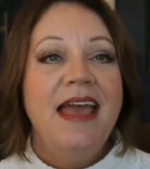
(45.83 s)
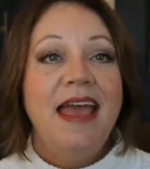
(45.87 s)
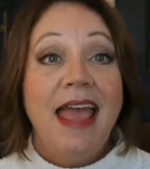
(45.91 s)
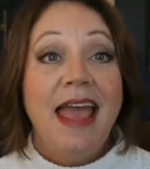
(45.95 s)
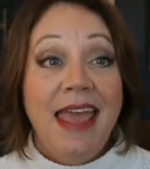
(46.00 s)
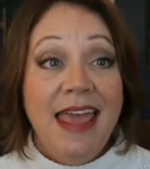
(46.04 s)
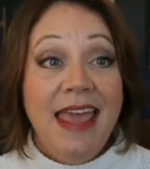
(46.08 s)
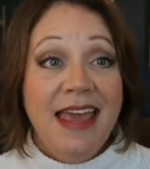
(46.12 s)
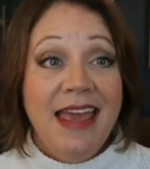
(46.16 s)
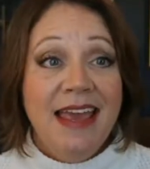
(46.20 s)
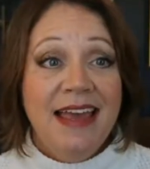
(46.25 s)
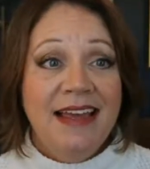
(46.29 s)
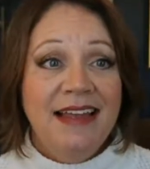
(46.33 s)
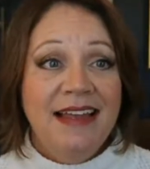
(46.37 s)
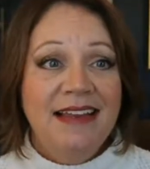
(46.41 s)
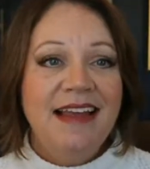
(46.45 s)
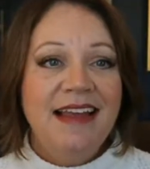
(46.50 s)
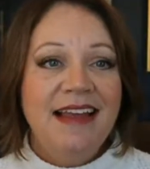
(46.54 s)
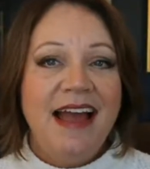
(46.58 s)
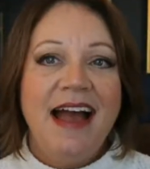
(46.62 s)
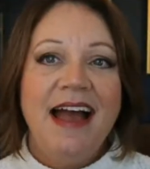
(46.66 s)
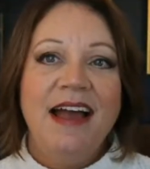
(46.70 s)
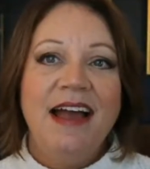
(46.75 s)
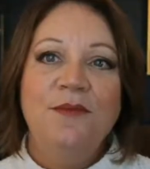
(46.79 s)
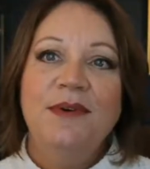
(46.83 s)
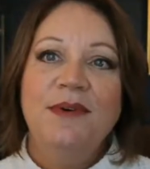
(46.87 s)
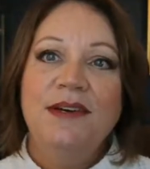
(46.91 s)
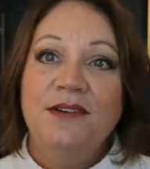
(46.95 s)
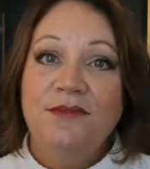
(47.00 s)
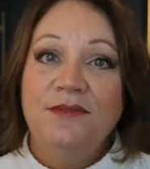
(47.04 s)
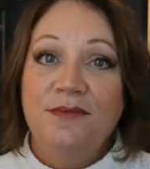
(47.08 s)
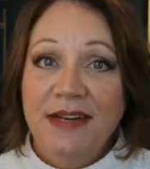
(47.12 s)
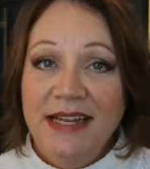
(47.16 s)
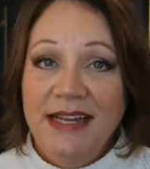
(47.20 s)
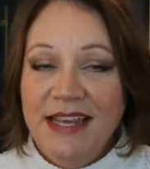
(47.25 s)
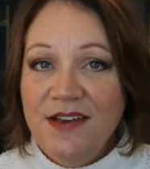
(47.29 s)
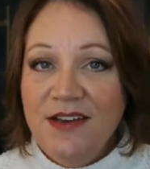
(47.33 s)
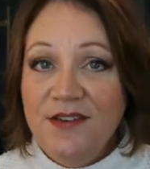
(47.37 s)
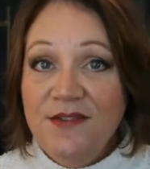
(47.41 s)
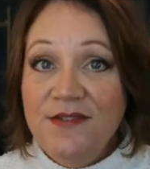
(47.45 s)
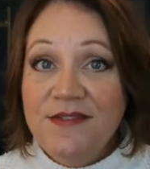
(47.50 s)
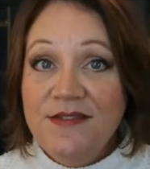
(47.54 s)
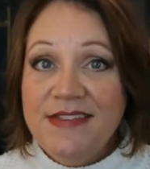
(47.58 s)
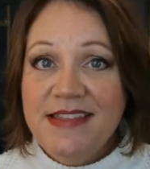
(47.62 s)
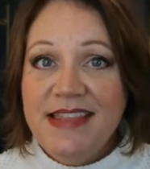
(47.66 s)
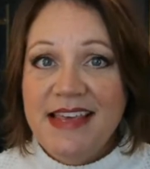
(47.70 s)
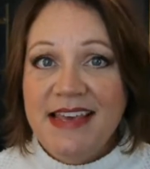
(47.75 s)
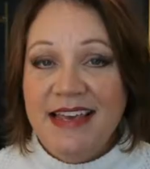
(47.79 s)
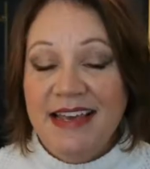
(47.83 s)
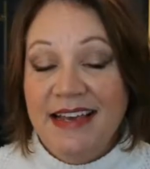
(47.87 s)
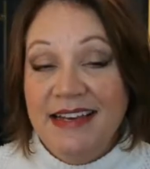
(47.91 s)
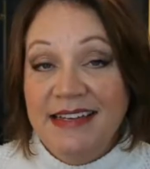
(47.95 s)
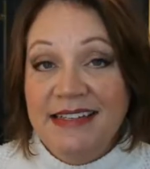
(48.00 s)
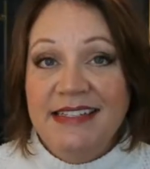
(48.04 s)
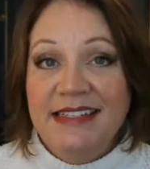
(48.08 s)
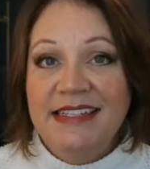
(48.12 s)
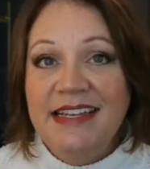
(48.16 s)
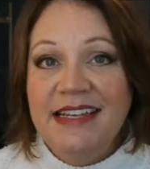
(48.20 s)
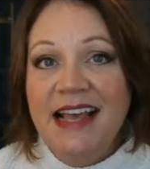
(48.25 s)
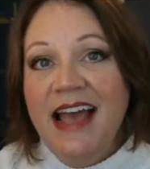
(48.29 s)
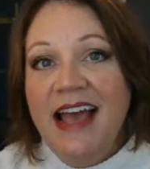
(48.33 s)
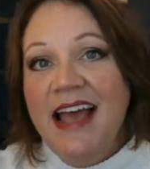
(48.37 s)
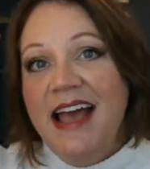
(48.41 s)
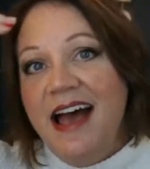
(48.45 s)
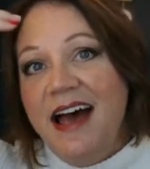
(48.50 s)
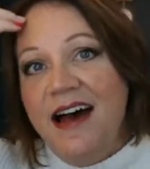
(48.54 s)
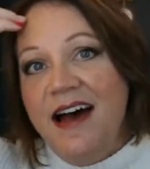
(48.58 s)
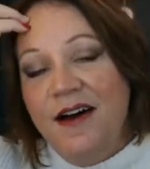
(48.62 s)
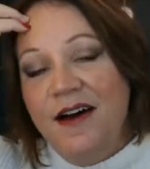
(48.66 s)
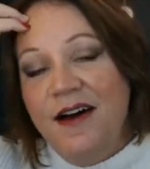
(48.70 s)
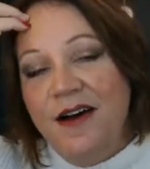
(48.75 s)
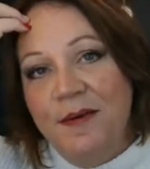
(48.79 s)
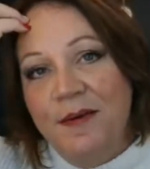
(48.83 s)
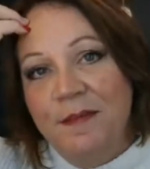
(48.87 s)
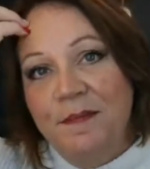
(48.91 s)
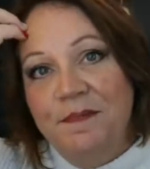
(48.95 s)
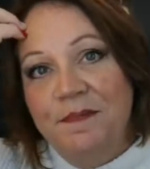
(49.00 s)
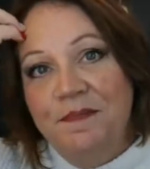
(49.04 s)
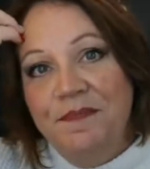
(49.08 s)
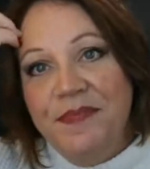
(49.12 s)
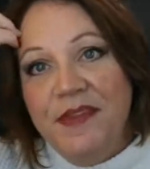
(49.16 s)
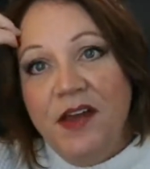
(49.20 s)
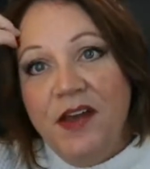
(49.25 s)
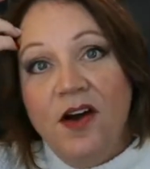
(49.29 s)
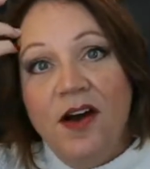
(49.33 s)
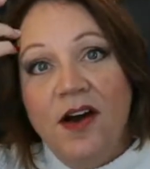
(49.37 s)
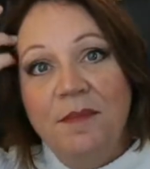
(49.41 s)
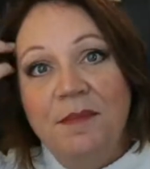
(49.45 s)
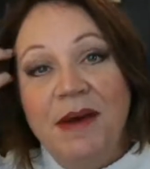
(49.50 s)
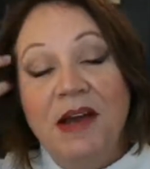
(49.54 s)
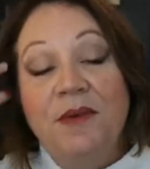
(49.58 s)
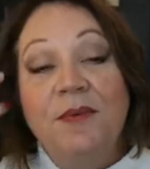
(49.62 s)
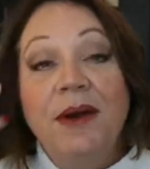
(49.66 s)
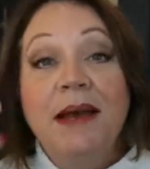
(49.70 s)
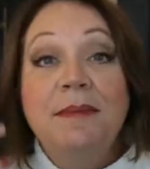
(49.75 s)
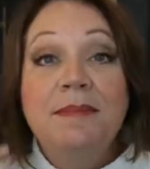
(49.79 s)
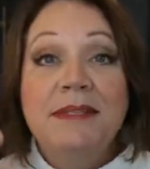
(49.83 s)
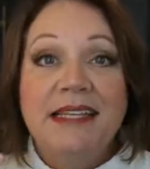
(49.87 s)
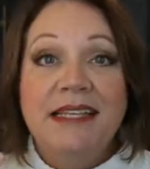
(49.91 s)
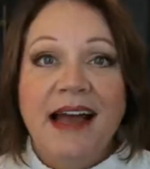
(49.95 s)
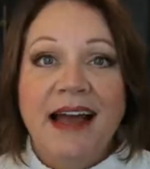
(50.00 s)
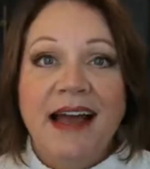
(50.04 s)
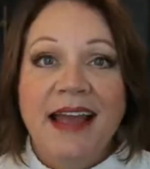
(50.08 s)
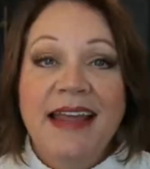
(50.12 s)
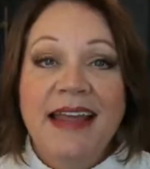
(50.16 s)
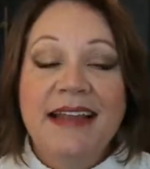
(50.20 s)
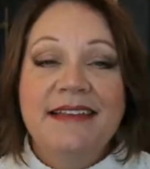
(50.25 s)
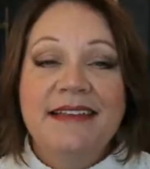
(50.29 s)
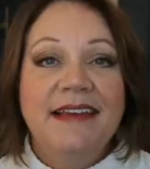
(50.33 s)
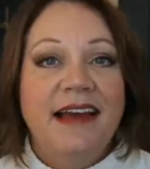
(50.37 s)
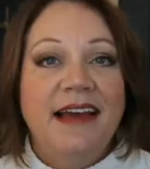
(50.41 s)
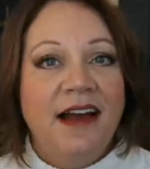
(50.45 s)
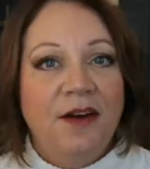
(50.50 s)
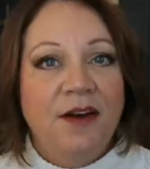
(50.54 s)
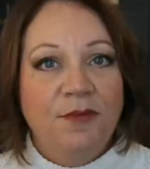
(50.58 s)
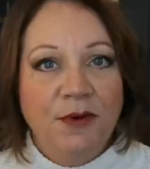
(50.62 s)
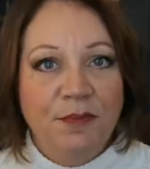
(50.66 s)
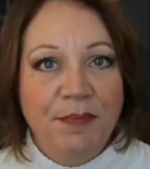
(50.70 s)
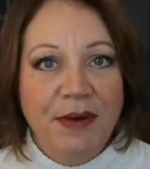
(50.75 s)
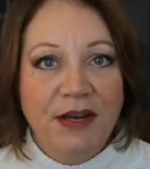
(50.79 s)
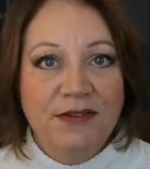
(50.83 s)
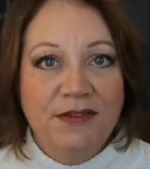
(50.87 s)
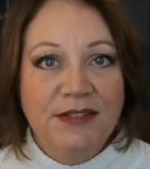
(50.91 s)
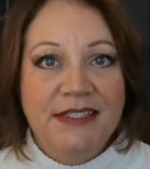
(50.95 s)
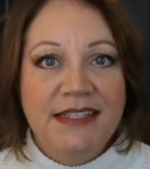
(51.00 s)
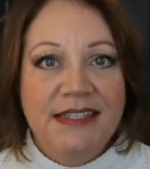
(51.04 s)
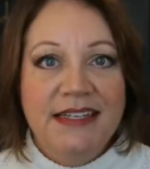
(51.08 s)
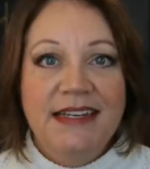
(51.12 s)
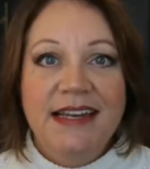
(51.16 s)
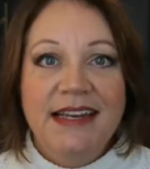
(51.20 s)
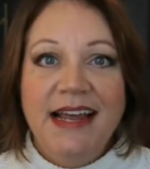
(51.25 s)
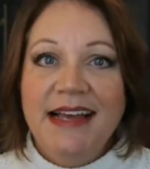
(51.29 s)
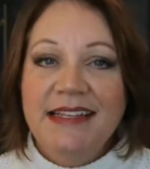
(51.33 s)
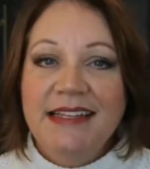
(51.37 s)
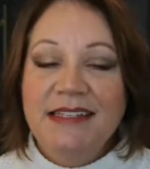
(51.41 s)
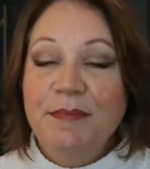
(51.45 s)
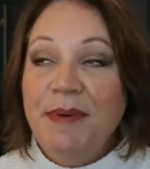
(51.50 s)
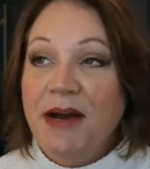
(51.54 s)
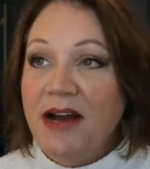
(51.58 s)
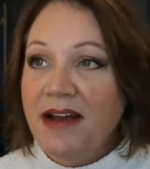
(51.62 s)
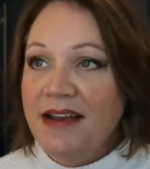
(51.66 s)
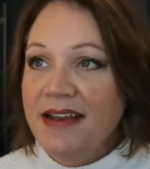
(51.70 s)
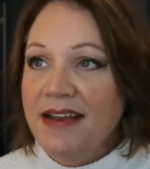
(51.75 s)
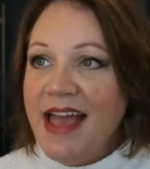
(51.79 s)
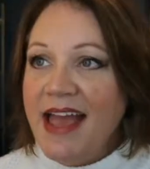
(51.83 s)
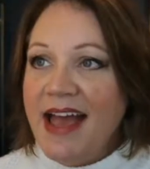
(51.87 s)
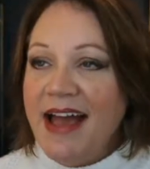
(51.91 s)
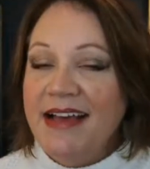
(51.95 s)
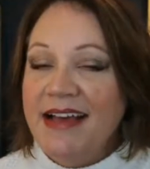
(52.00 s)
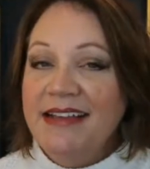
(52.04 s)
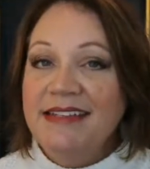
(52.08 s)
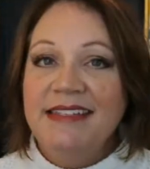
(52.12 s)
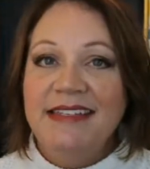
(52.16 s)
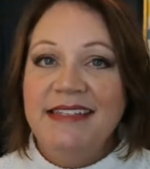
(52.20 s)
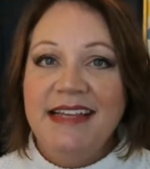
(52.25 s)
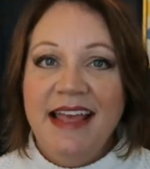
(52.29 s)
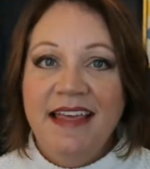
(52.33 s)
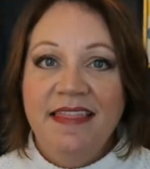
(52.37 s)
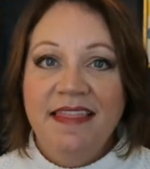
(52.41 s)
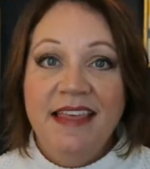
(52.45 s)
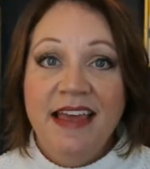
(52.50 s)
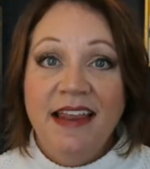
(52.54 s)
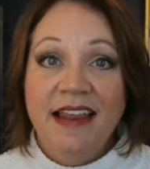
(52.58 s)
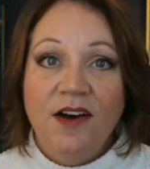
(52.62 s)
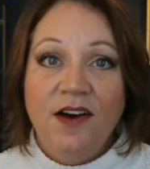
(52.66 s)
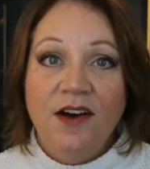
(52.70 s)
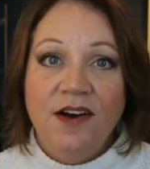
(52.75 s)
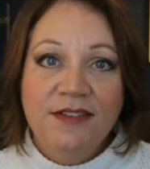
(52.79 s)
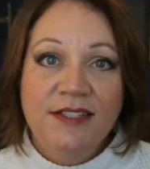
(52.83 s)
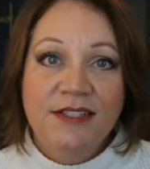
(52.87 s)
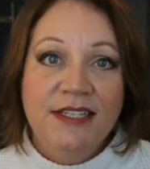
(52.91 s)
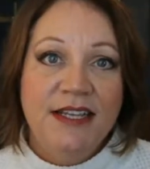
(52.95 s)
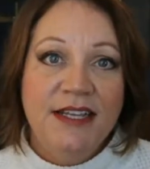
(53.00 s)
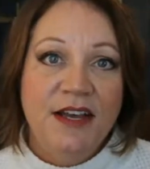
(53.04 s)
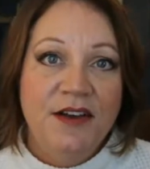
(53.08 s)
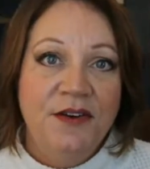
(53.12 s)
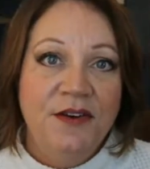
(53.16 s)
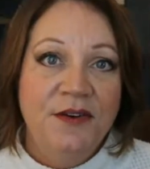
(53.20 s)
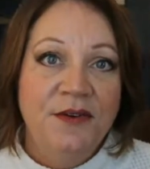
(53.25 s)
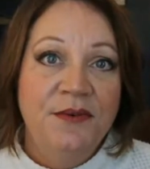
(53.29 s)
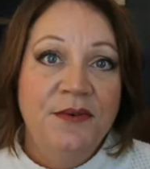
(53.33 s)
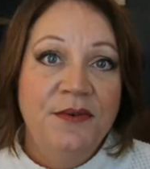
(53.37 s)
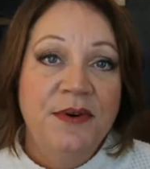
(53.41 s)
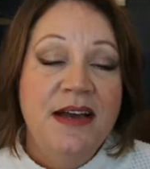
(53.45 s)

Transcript: And I will reuse this on my website. I will post it as a podcast and then also